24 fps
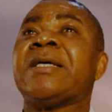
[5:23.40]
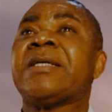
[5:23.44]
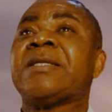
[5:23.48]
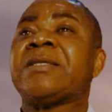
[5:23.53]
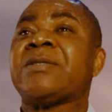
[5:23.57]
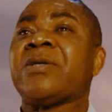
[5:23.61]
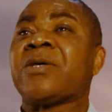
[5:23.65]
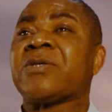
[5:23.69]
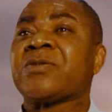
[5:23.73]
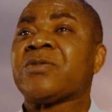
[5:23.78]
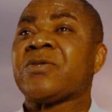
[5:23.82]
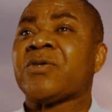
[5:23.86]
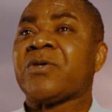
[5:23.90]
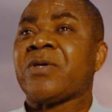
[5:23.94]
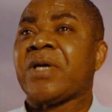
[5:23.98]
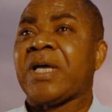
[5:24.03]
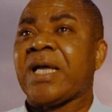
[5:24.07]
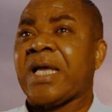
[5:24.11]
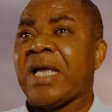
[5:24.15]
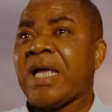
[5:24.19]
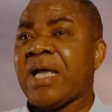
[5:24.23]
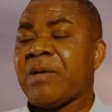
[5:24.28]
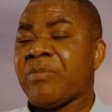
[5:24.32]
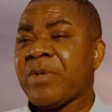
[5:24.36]
Dr.
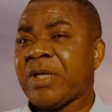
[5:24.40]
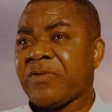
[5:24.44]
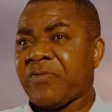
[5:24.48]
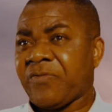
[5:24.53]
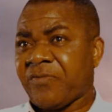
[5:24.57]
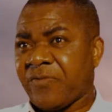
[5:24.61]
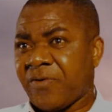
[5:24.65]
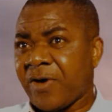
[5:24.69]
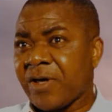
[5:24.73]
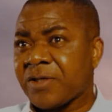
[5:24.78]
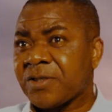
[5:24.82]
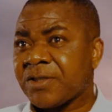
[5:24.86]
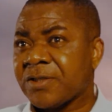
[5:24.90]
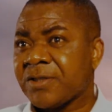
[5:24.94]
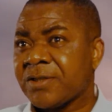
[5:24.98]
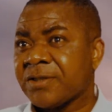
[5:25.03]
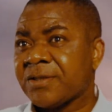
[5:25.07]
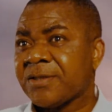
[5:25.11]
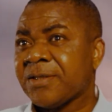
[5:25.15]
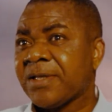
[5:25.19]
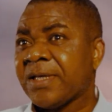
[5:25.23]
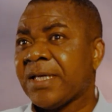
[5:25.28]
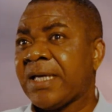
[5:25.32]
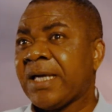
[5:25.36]
Emmett Fox,
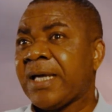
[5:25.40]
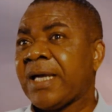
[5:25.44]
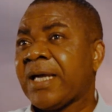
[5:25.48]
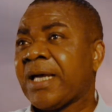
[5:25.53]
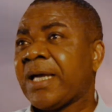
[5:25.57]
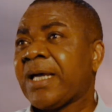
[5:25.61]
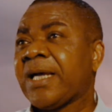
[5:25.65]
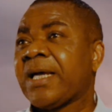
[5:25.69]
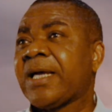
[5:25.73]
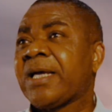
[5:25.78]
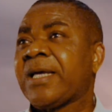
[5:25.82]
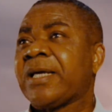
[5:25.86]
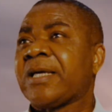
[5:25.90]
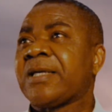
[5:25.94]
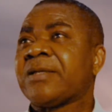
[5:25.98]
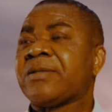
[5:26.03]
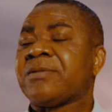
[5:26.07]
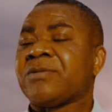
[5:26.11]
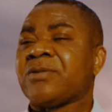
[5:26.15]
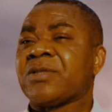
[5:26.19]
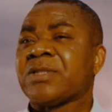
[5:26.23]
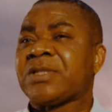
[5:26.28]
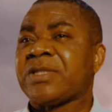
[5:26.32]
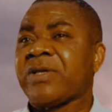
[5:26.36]
uh,
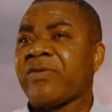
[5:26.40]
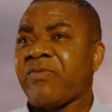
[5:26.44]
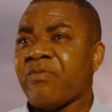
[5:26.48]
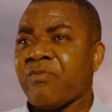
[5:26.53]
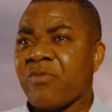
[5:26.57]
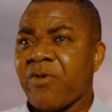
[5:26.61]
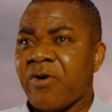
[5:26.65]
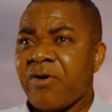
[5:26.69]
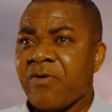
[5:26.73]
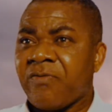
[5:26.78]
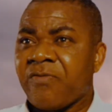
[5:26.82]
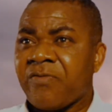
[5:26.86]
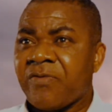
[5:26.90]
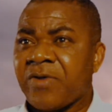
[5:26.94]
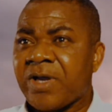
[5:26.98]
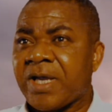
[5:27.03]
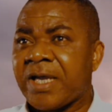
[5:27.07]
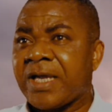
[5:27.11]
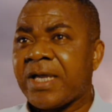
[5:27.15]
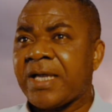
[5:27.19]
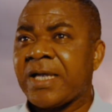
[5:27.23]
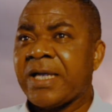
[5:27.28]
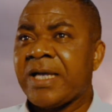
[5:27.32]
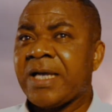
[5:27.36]
Joseph
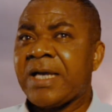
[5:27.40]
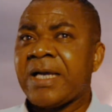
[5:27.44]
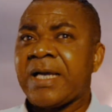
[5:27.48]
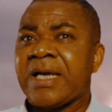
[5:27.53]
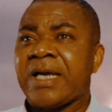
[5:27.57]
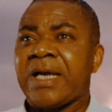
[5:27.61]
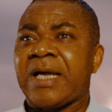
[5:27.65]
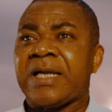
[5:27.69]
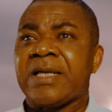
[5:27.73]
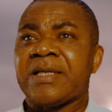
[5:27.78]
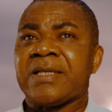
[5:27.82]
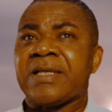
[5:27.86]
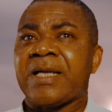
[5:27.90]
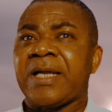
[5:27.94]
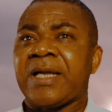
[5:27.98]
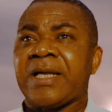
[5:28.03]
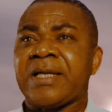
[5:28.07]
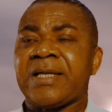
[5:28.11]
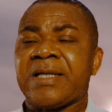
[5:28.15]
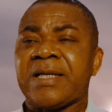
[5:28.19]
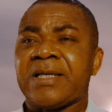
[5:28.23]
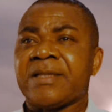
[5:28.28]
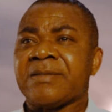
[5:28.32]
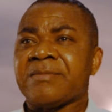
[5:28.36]
Murphy, and,
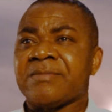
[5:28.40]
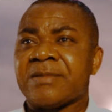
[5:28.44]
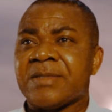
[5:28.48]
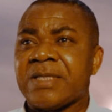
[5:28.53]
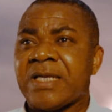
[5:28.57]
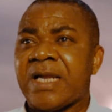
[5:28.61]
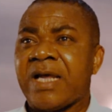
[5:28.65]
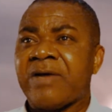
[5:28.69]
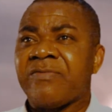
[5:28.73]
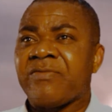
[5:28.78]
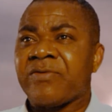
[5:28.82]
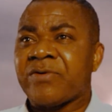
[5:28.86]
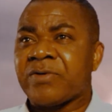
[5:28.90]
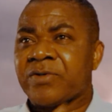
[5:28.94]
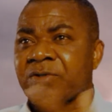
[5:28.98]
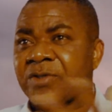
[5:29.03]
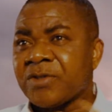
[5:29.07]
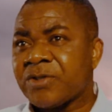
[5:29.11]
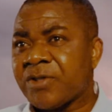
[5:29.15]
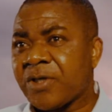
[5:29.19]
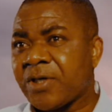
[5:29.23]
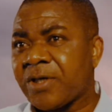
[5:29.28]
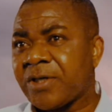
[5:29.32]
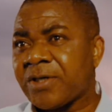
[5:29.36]
and uh, Neville
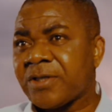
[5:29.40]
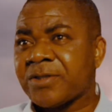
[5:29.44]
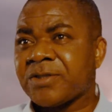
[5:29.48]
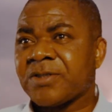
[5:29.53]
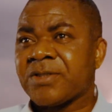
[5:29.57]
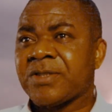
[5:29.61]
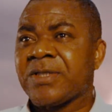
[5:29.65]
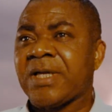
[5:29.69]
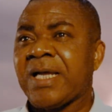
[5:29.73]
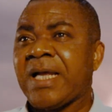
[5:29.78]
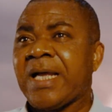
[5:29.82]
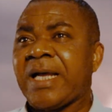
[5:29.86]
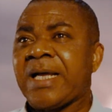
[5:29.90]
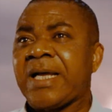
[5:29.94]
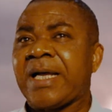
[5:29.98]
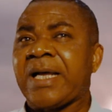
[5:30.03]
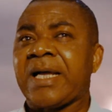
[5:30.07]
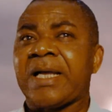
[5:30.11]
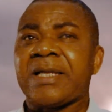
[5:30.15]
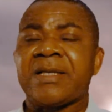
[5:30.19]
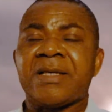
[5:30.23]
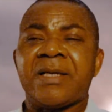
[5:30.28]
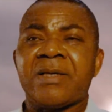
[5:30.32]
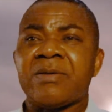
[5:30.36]
Goddard,
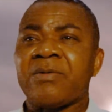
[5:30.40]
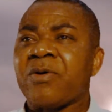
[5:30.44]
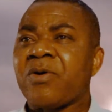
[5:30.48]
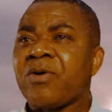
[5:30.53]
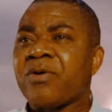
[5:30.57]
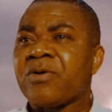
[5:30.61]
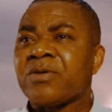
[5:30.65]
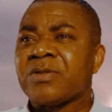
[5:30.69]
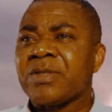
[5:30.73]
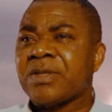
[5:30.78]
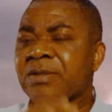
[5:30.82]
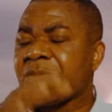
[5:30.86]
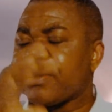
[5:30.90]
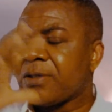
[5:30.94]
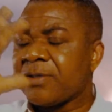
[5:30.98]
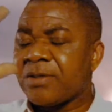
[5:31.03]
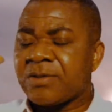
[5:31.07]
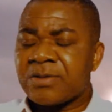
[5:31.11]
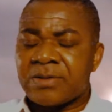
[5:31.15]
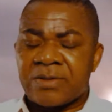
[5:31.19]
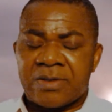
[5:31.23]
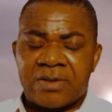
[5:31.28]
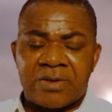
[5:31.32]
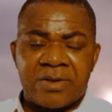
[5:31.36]
and all the
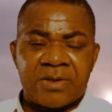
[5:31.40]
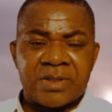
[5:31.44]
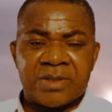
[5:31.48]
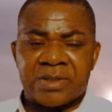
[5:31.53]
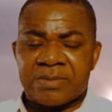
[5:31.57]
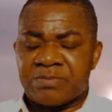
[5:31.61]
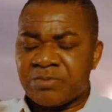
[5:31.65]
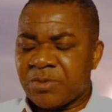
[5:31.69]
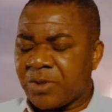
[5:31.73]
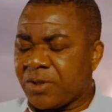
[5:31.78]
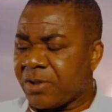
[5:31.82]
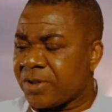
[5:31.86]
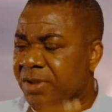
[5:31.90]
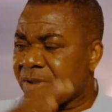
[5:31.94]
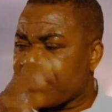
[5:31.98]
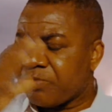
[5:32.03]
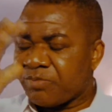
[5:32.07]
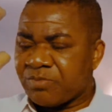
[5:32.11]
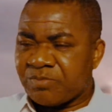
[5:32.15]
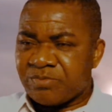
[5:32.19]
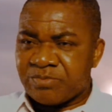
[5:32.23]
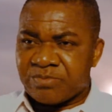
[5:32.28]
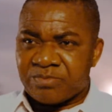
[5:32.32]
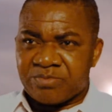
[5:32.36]
all all the all the
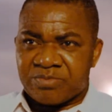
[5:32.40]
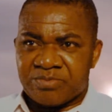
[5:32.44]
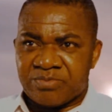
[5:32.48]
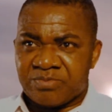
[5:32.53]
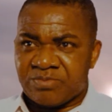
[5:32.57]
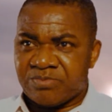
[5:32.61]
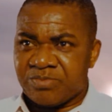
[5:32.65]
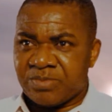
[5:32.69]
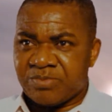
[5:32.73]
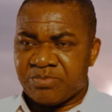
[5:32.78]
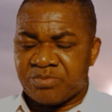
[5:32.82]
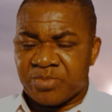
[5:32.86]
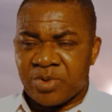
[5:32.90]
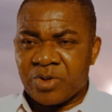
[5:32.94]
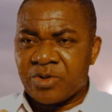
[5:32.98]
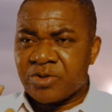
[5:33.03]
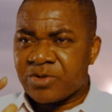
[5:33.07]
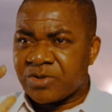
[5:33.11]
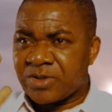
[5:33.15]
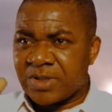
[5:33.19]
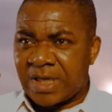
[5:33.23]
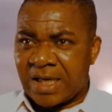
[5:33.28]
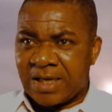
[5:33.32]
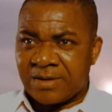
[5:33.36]

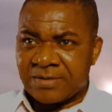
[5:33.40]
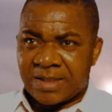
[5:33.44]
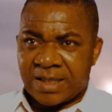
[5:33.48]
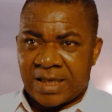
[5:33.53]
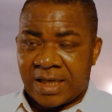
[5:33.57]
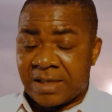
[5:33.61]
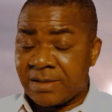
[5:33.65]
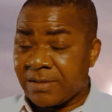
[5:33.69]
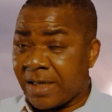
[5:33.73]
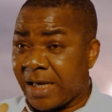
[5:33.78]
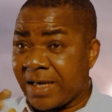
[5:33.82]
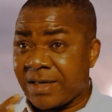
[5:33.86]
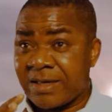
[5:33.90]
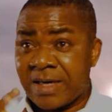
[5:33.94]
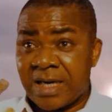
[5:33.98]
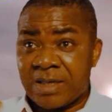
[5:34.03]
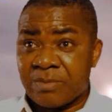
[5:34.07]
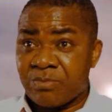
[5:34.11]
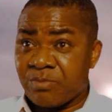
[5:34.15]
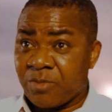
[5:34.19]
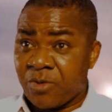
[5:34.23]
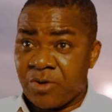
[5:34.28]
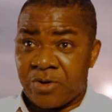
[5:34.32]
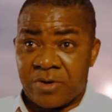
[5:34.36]
books out. I, I
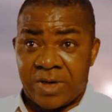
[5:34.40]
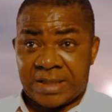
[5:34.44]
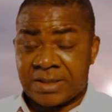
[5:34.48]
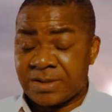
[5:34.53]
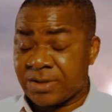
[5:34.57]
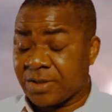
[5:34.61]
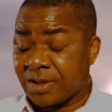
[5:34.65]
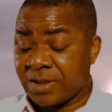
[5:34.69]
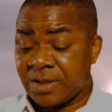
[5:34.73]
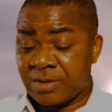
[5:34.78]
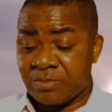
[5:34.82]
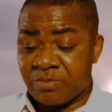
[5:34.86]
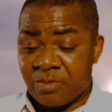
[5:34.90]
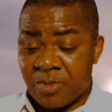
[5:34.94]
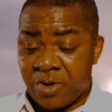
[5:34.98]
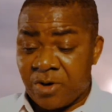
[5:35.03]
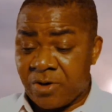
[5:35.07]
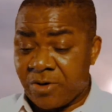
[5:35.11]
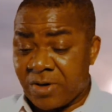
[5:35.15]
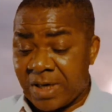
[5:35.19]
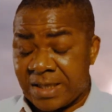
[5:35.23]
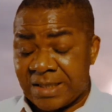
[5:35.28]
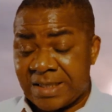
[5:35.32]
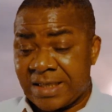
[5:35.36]
read more, I studied
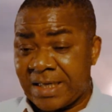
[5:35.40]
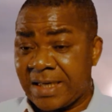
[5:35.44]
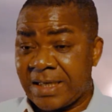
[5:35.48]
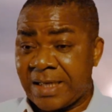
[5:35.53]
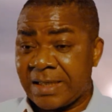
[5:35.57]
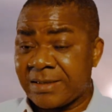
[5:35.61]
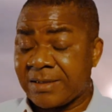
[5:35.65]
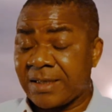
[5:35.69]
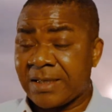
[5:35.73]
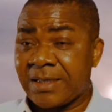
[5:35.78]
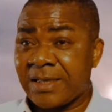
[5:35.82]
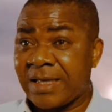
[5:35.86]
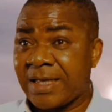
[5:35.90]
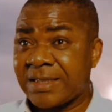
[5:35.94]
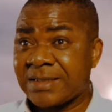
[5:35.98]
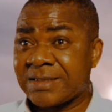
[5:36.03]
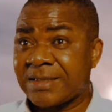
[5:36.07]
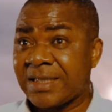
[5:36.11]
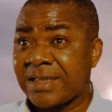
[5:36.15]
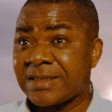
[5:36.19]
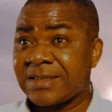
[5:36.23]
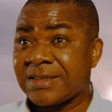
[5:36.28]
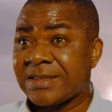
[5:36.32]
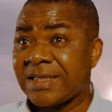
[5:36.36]
more, and then I realized
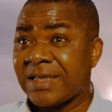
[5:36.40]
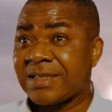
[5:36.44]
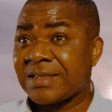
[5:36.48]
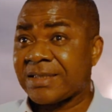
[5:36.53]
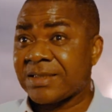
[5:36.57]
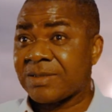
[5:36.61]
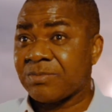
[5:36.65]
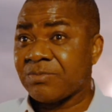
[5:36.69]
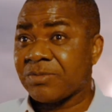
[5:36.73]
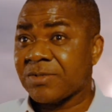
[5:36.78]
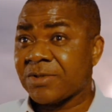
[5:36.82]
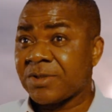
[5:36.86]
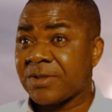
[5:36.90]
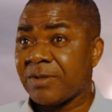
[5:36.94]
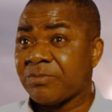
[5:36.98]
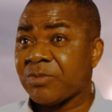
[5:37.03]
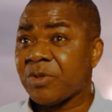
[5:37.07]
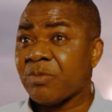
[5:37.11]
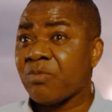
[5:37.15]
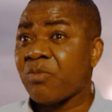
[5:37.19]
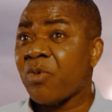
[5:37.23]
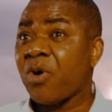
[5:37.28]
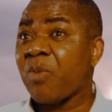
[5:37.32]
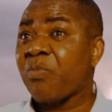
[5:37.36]
that there is
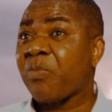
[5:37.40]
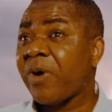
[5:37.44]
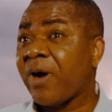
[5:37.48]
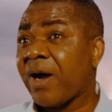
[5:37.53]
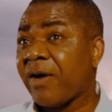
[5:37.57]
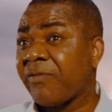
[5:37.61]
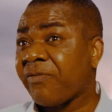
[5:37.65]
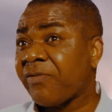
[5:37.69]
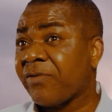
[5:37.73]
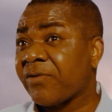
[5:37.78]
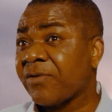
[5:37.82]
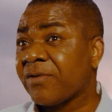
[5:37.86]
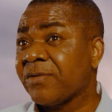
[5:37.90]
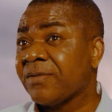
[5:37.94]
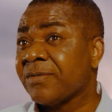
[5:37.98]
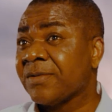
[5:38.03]
something more powerful.